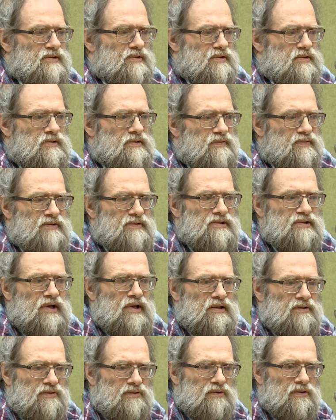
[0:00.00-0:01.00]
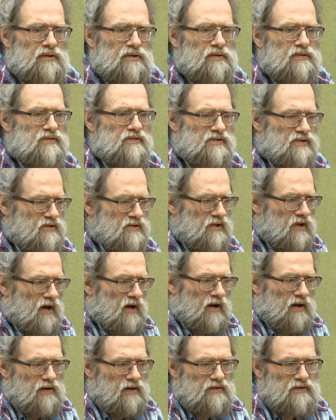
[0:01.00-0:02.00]
it's, if it's that old, you see,
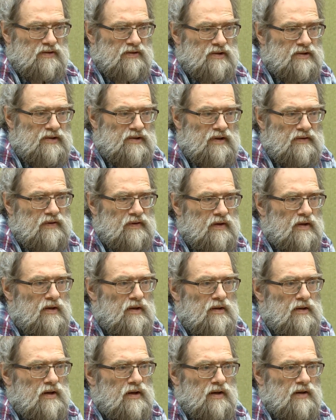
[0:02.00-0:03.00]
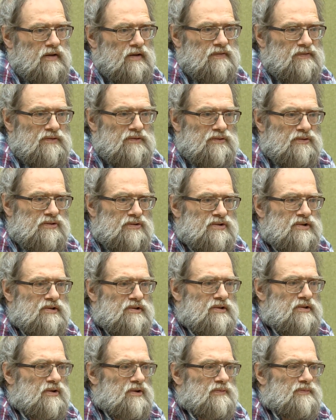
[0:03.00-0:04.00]
I agree that an
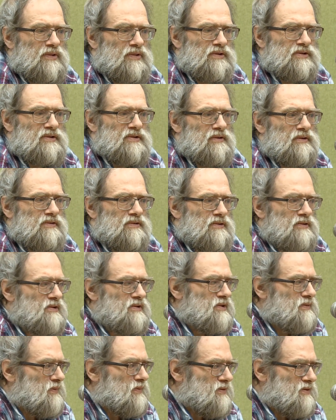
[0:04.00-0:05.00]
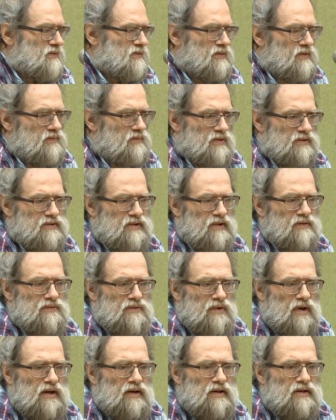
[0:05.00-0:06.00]
evolution in your personal thought is possible, but then
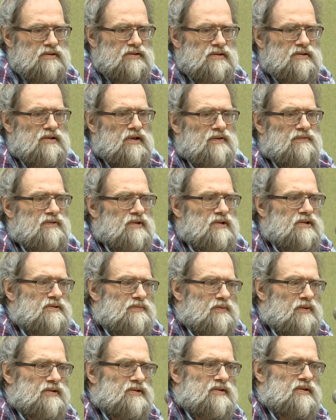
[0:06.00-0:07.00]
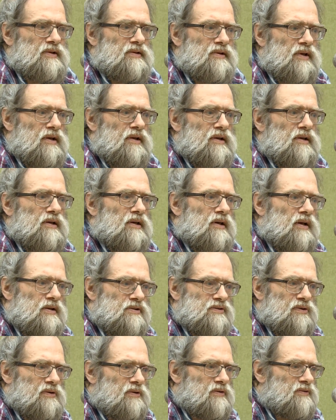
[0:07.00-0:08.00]
why has he never expressed that? He
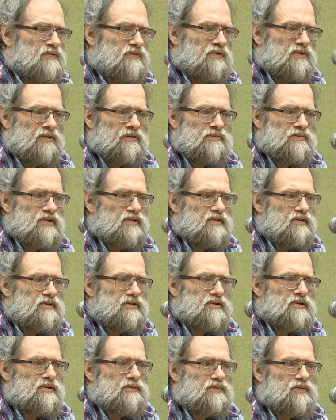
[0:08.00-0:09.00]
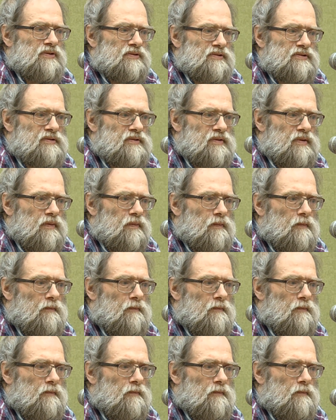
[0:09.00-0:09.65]
has all the forms at his disposal.